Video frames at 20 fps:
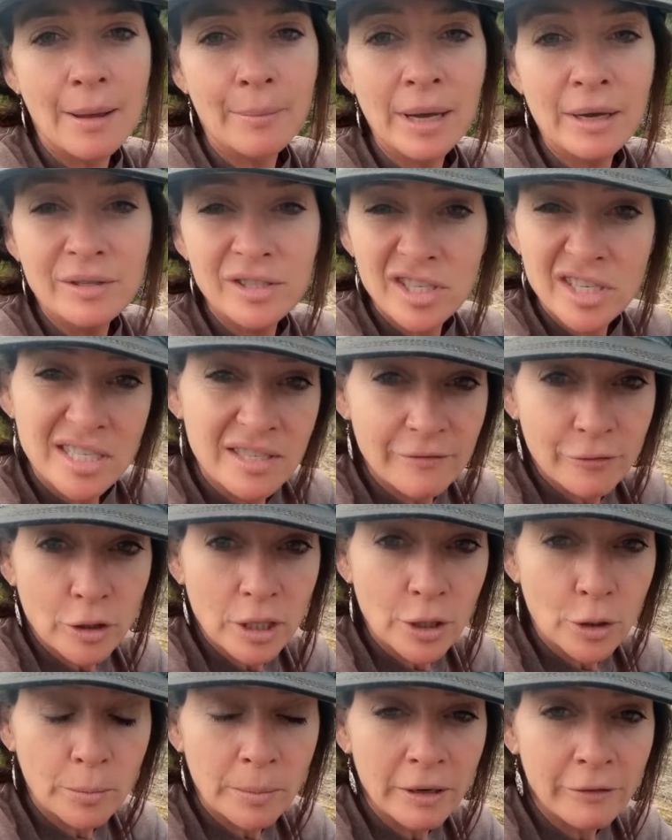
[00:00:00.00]
hay bales just for
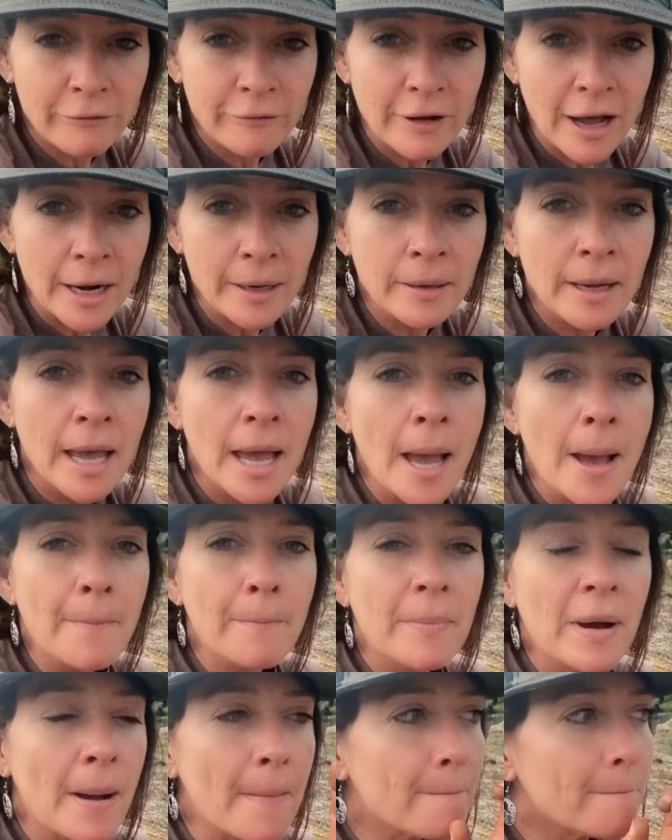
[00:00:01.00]
a little bit of fun,
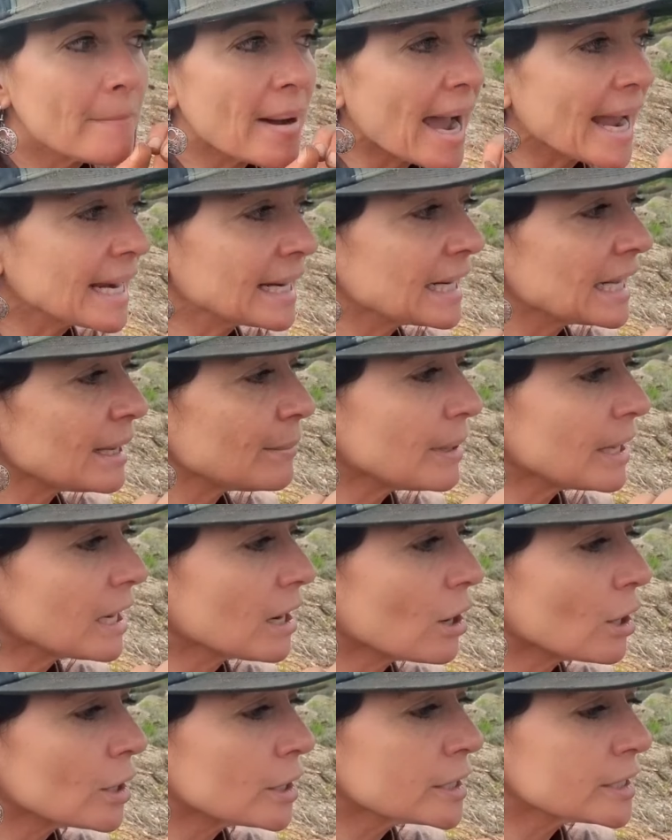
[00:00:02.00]
but mainly
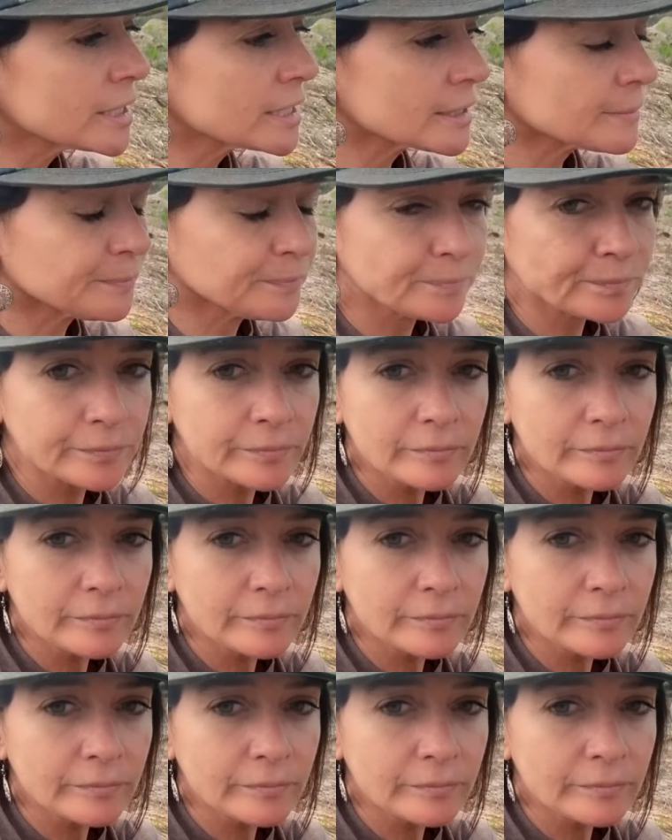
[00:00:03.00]
because